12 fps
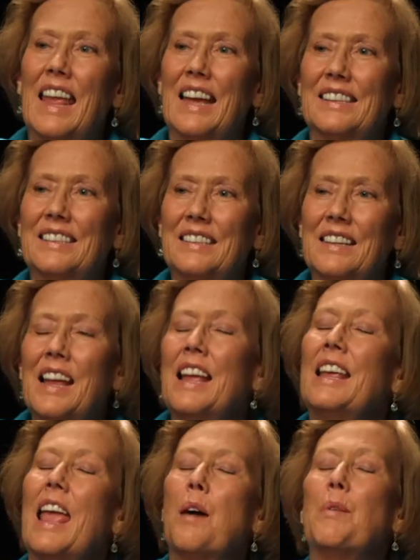Yes.
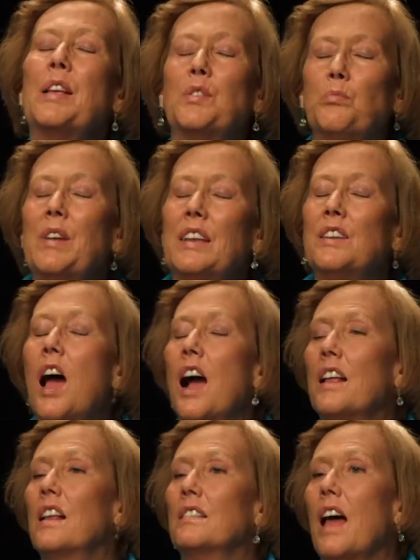Yeah, we, we
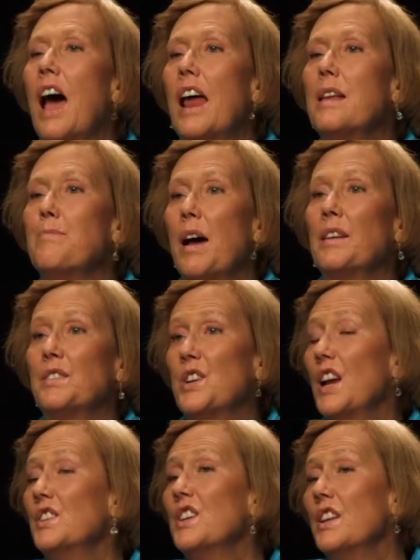talk a lot about
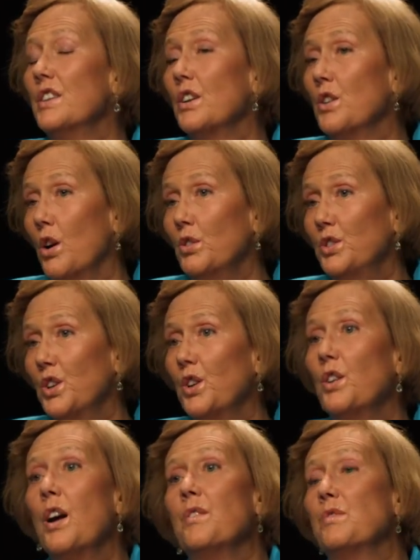changing the
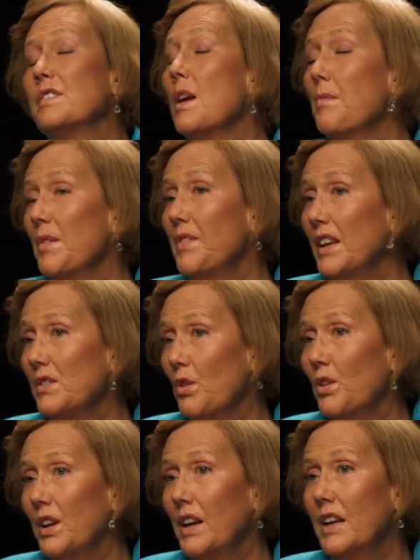culture at some of these
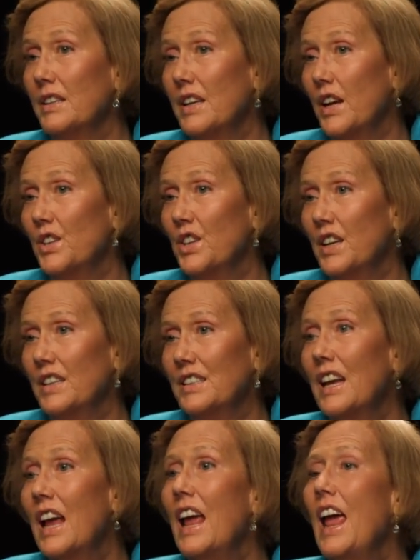
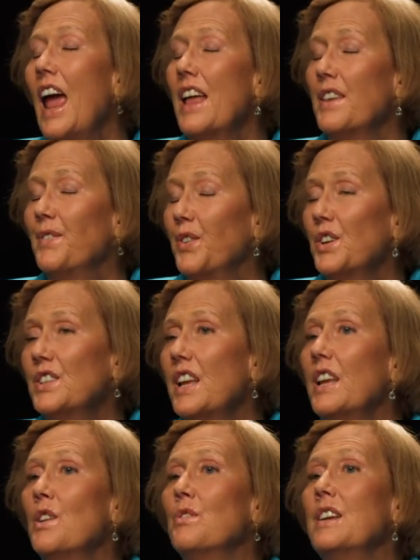organizations. And the first
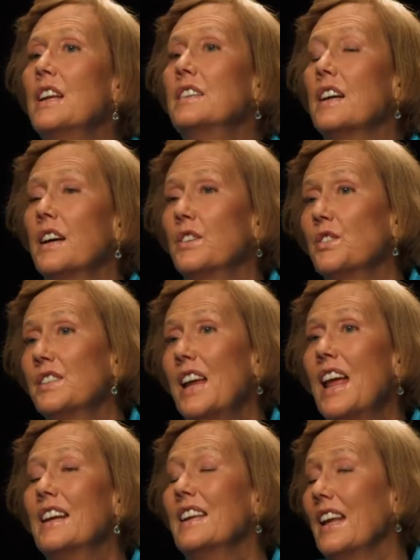thing you need to
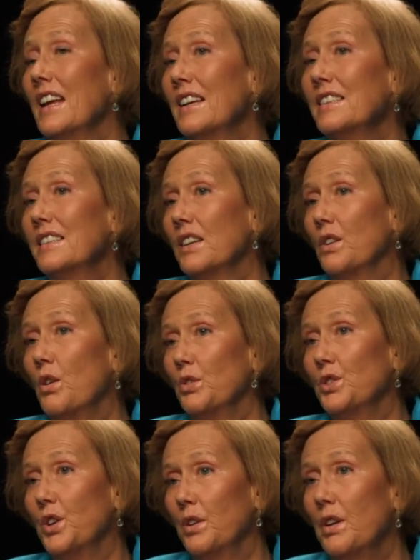understand is the
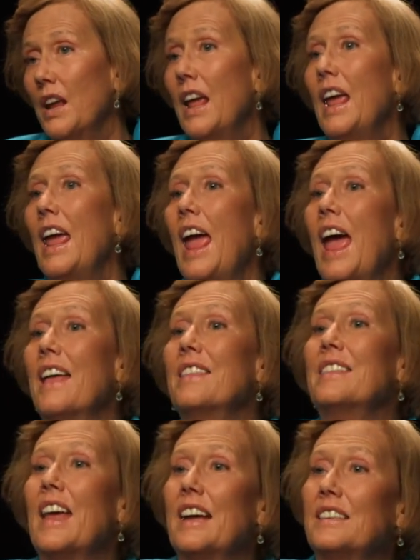culture, and
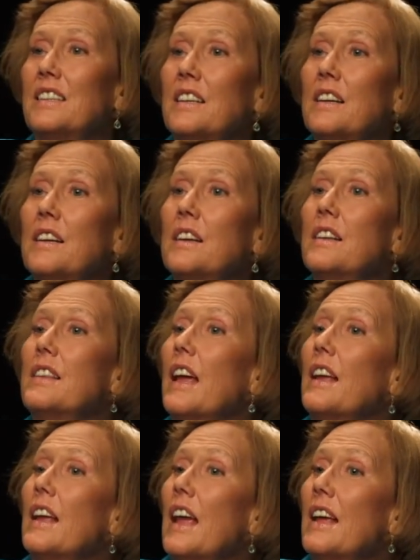that the,
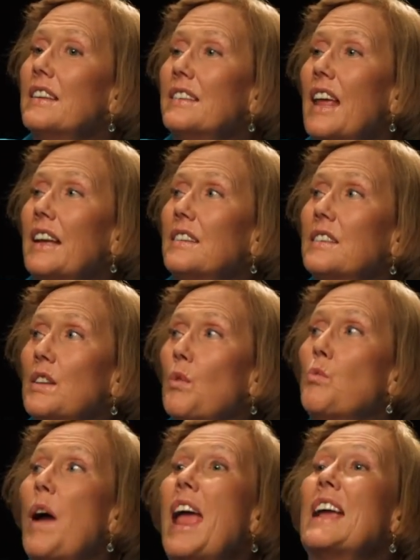and that the
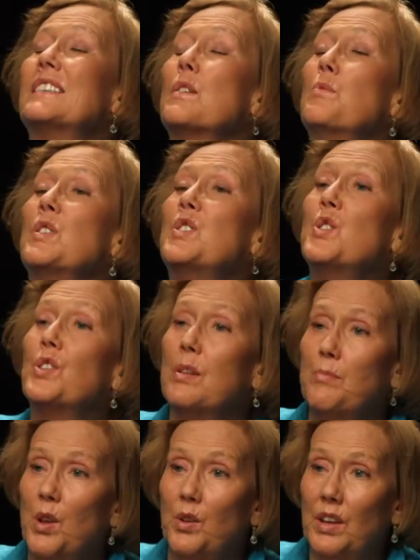ways in which you
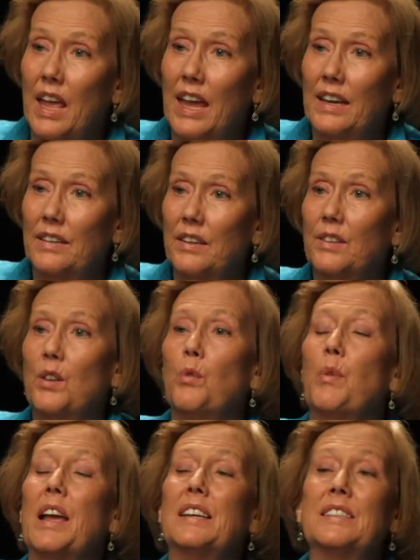communicate, the
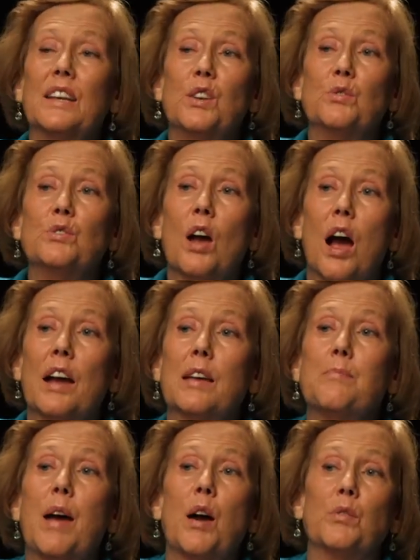ways that you talk
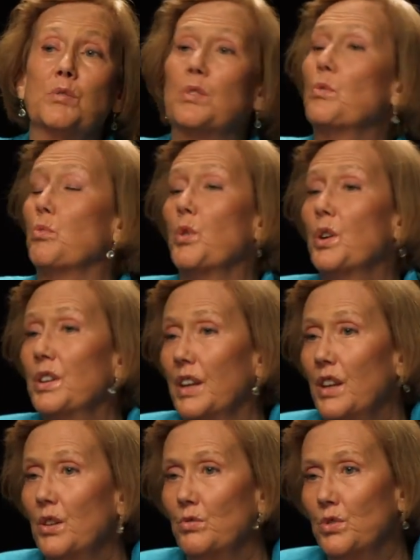about the work that
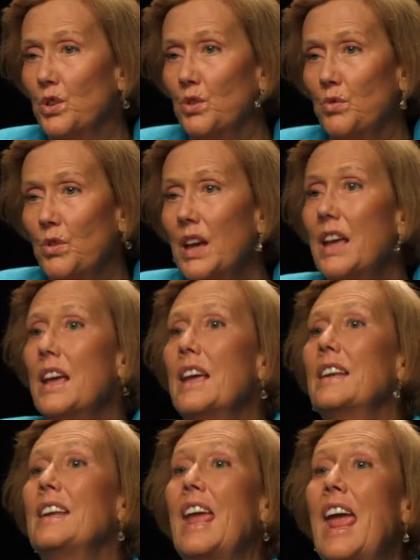you do,
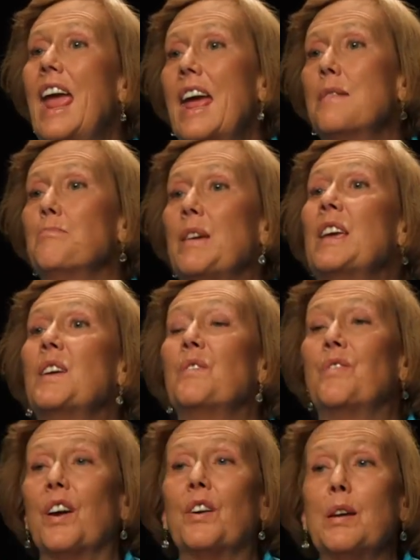can be
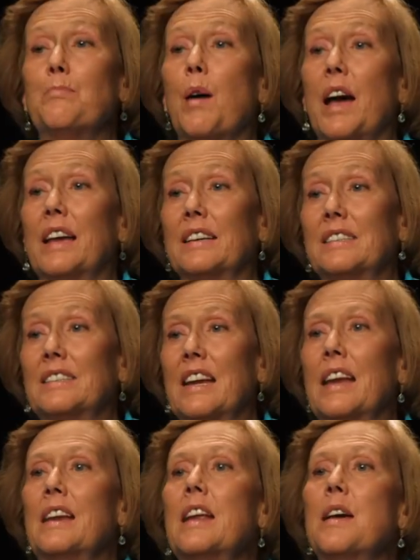very biased.
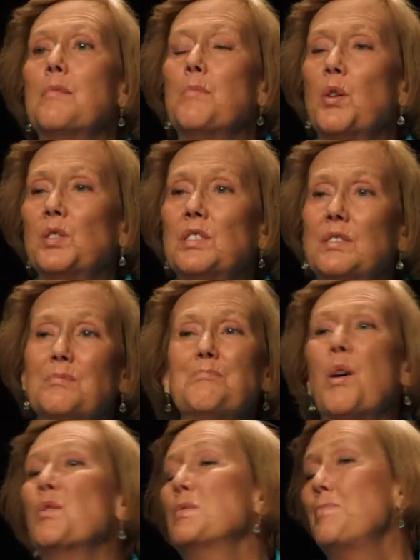And most,
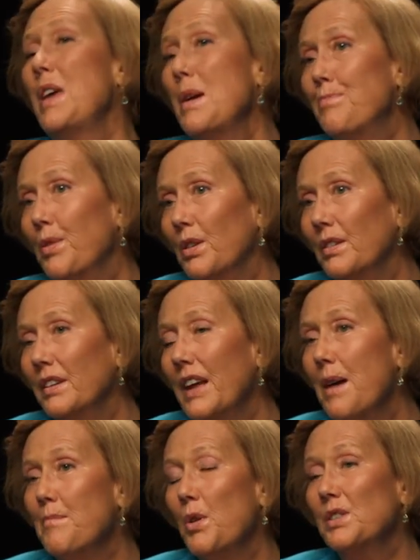most people
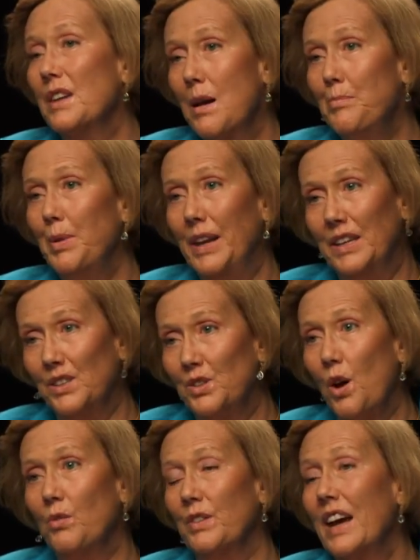and most companies
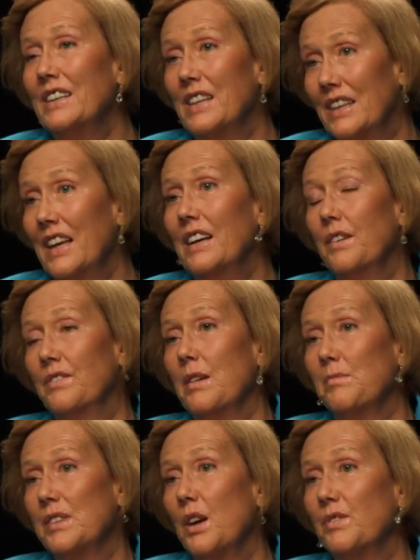don't like to think of
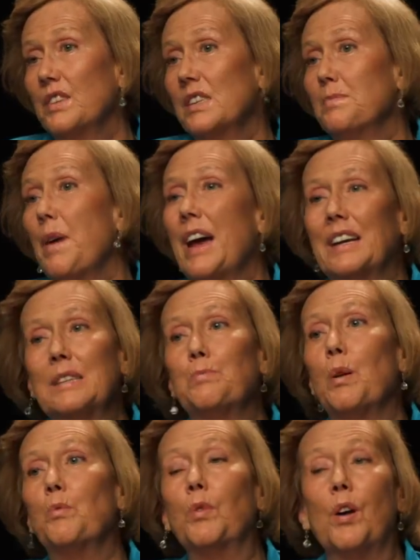themselves as biased,
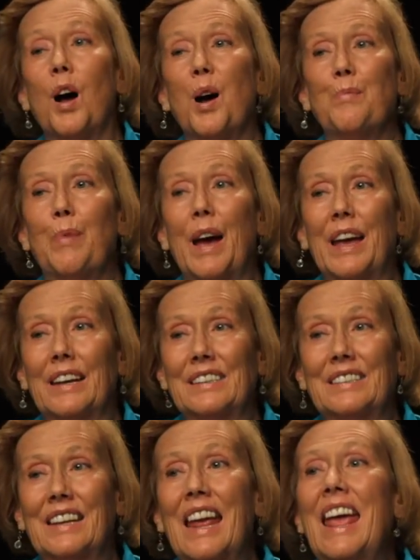but we're all
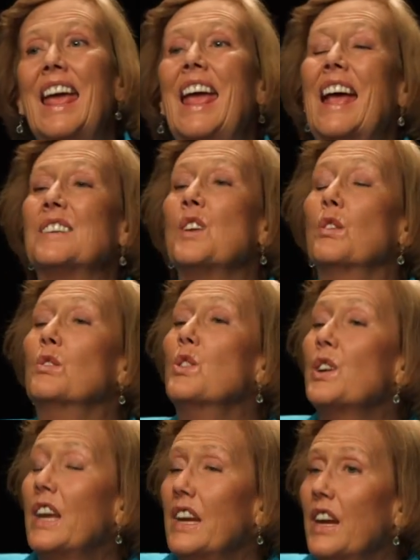biased. And so
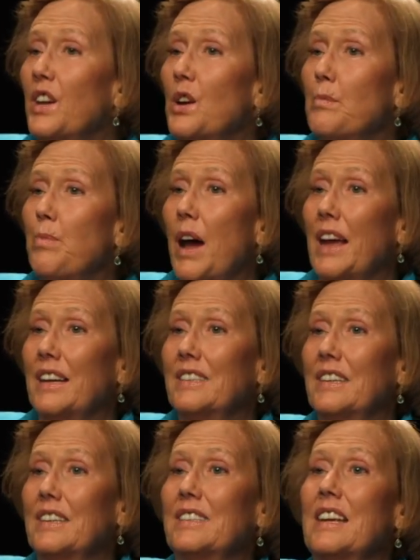looking at your
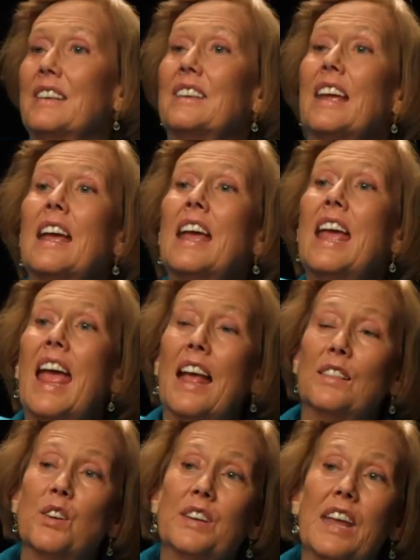biases and,
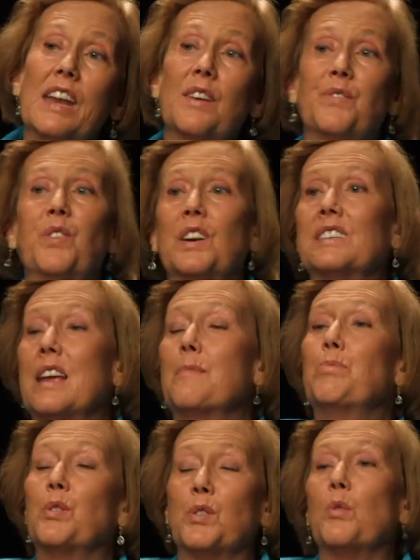and looking at, for
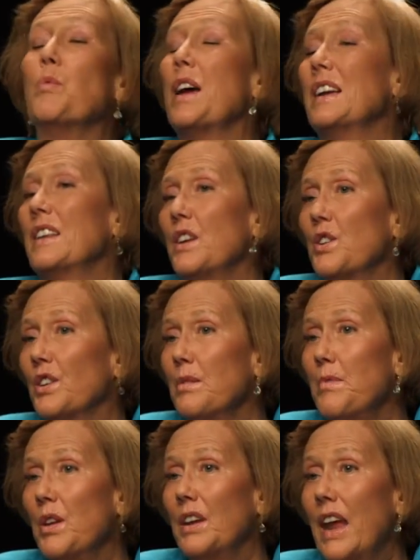example, the way that you're
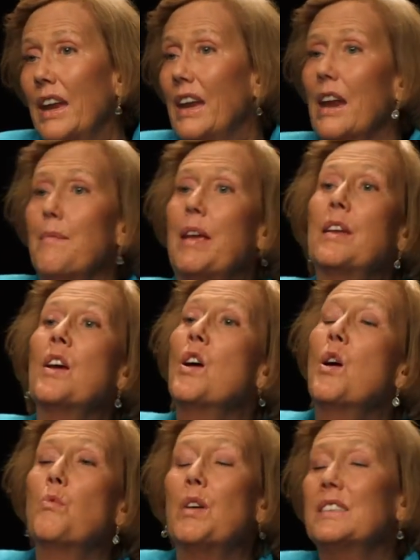communicating. I mean,
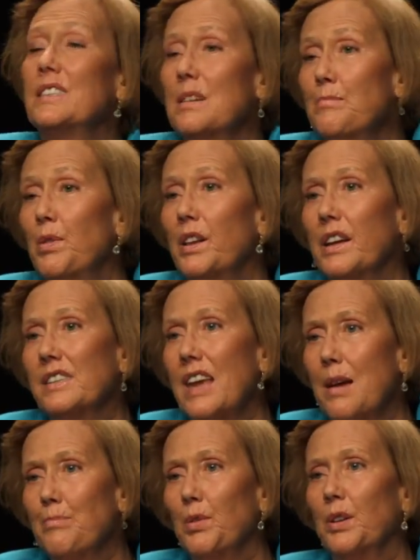one simple
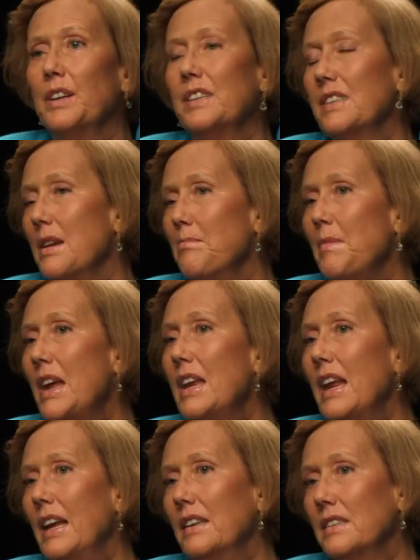example is in
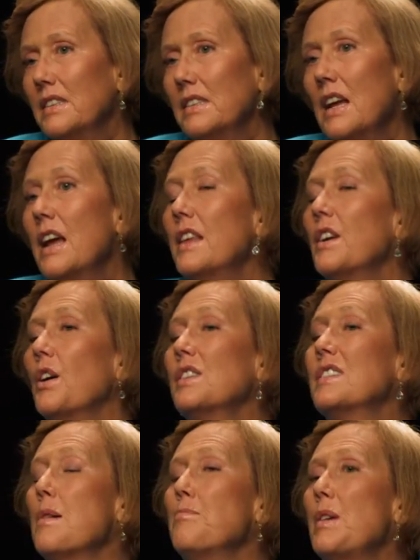meetings. There are
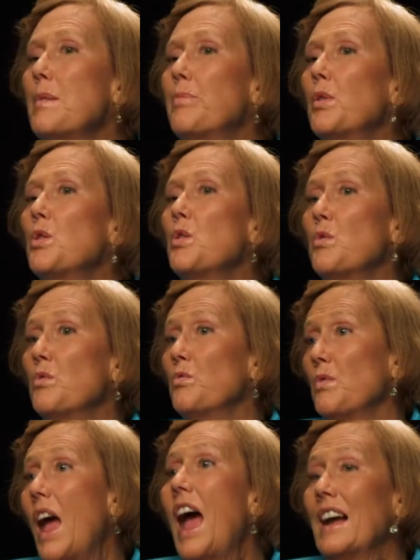some people who
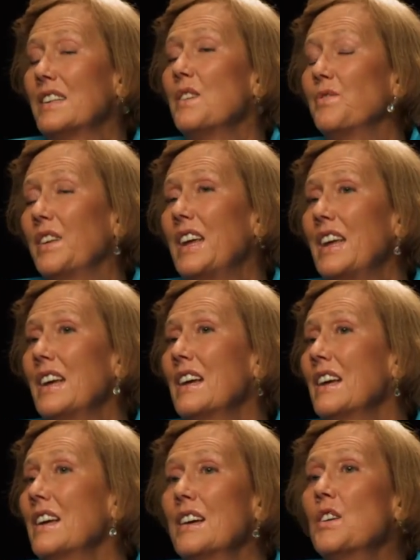actively
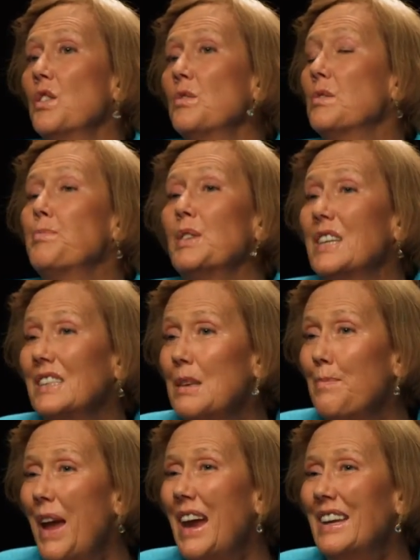
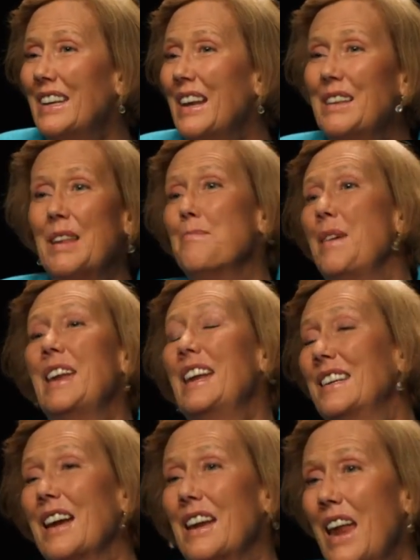participate in the meeting
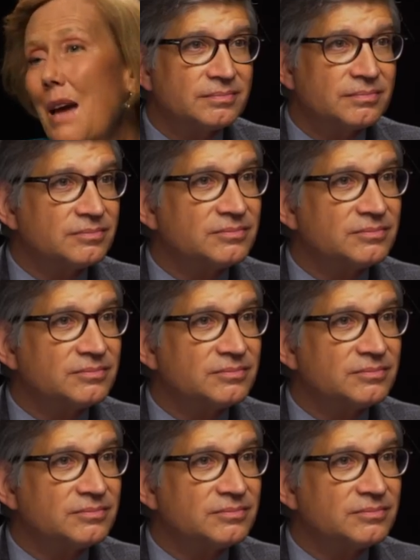dynamics.